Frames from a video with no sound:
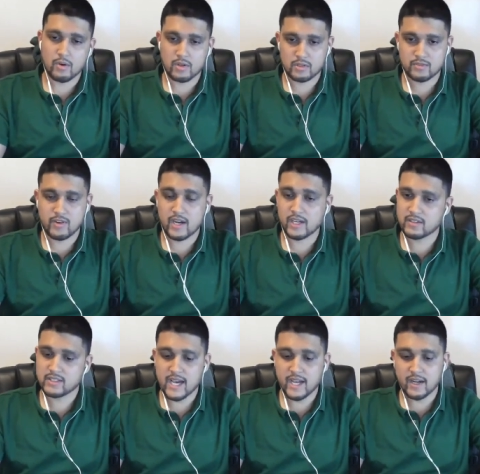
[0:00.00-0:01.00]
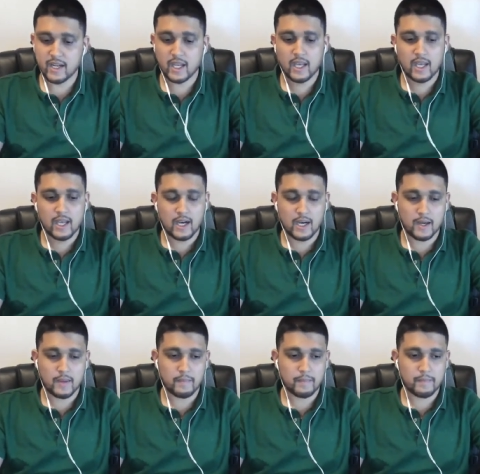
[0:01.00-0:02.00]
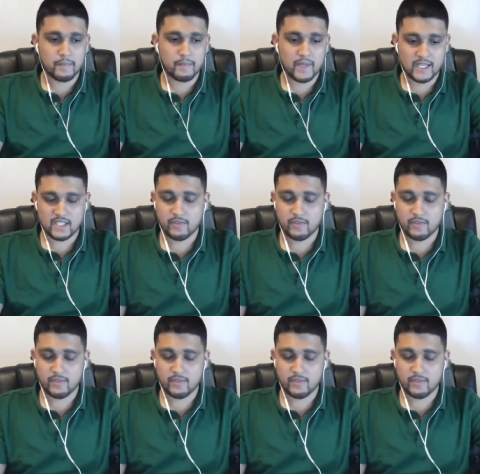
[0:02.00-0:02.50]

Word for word: or Friday or Saturday. Um, right. Because